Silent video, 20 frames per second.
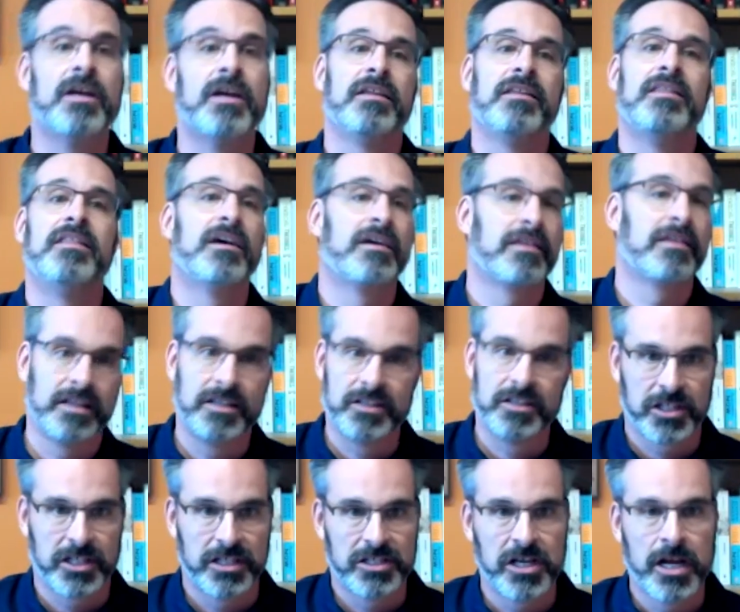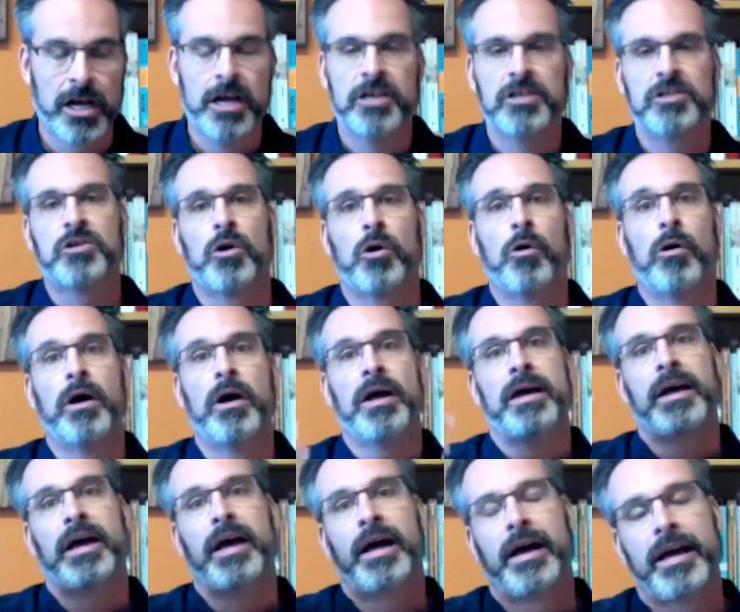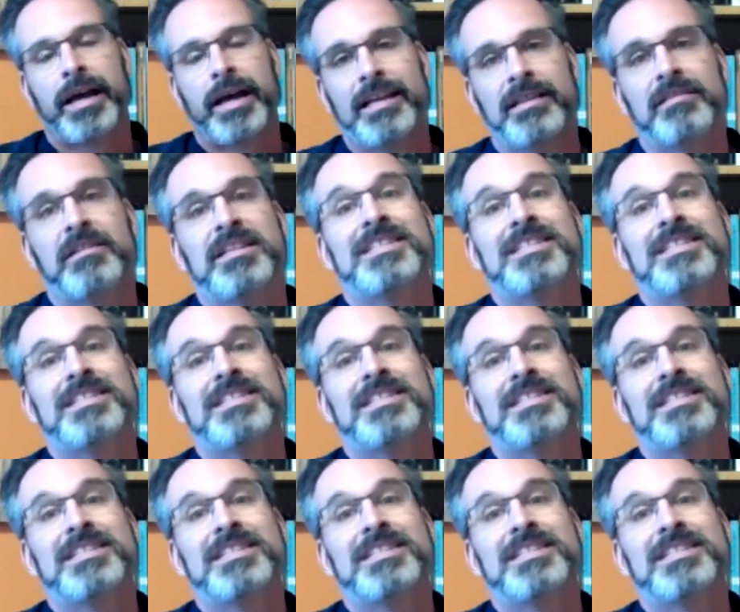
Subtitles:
Nothing changed. So it